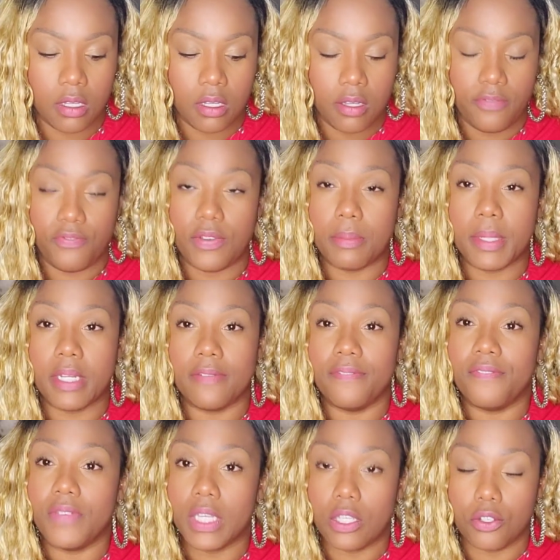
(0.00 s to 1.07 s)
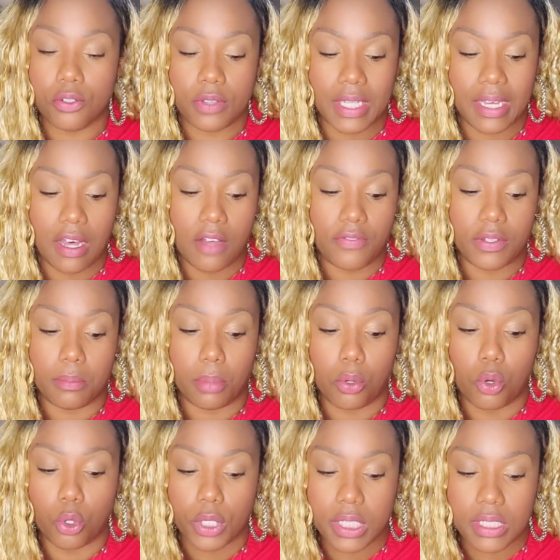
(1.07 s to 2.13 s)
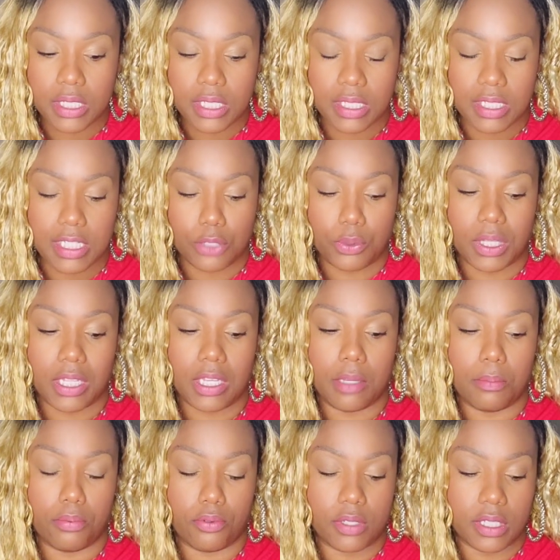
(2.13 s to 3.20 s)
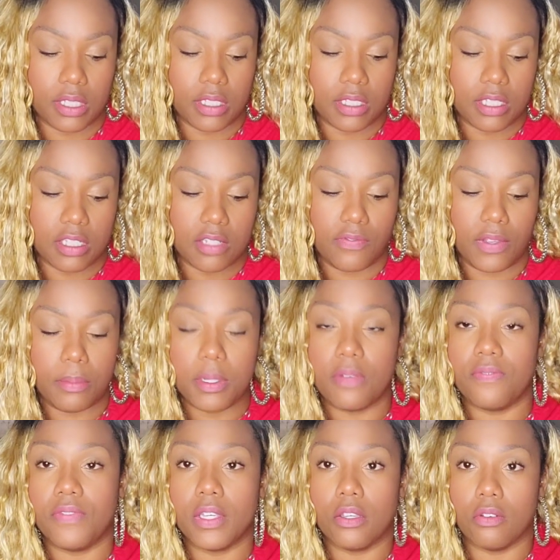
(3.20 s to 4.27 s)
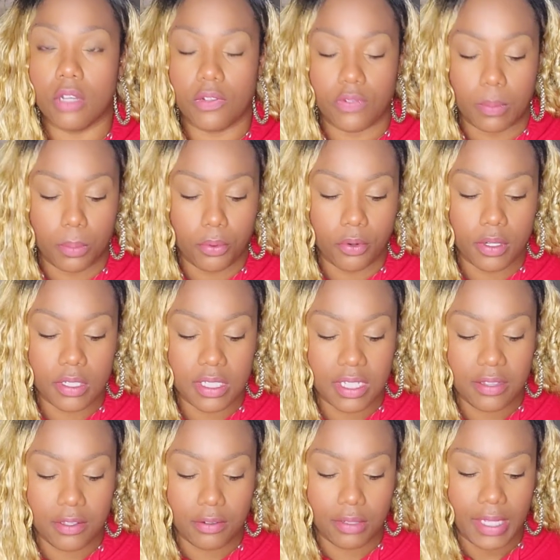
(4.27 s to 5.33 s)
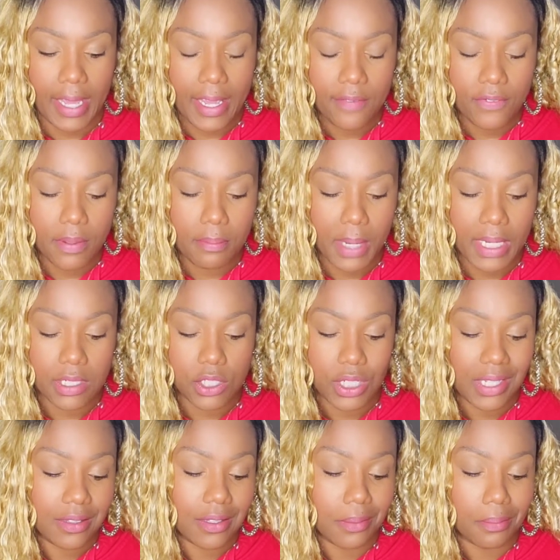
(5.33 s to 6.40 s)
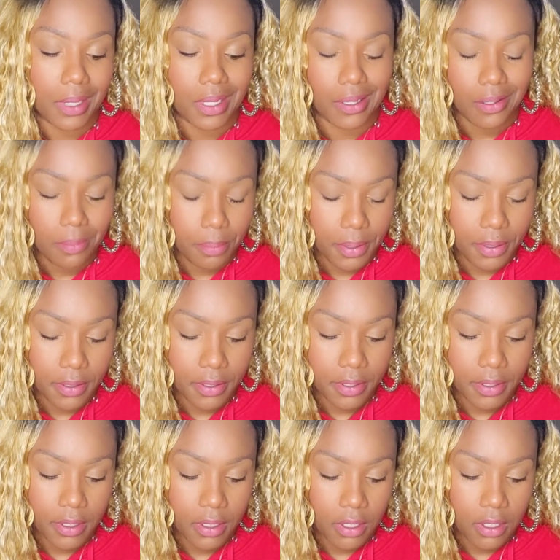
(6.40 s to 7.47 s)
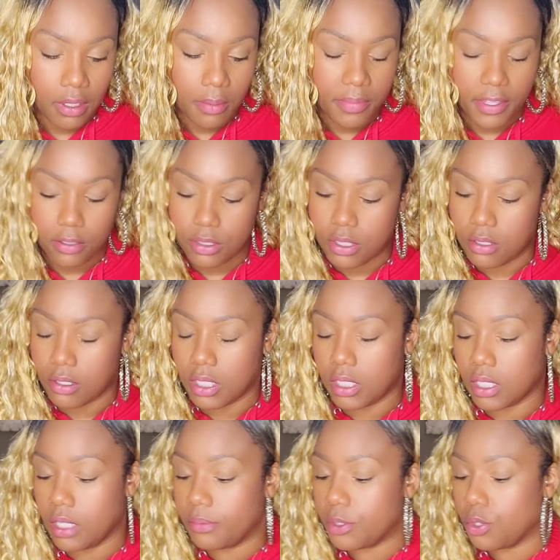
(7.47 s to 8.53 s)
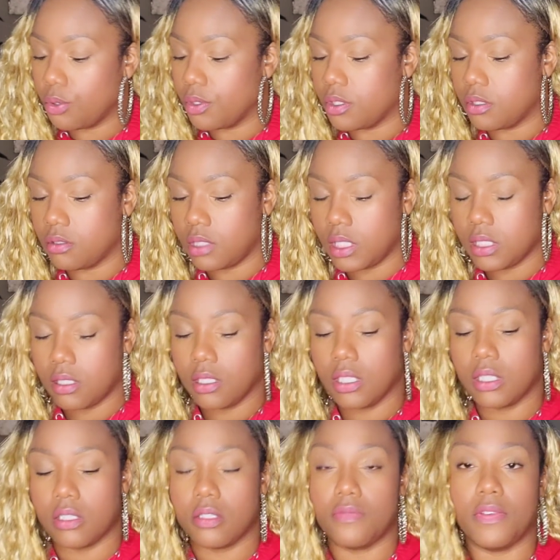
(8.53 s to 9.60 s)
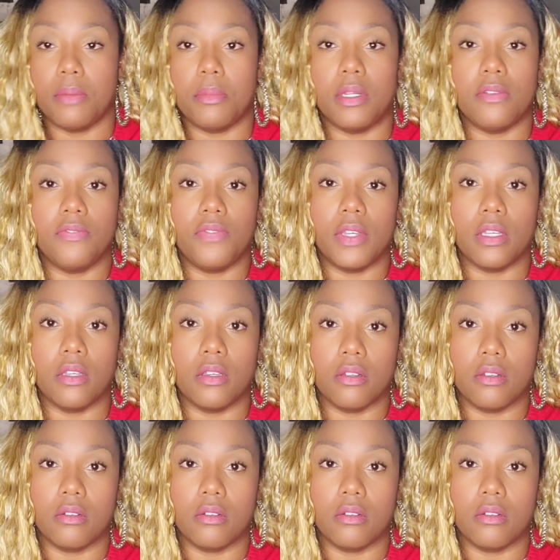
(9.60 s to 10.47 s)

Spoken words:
feminine figure that of importance, because that's what the Empress is, this feminine figure of importance in their life, it might shake them up. They're still going to come towards you. Let's look at this feminine figure.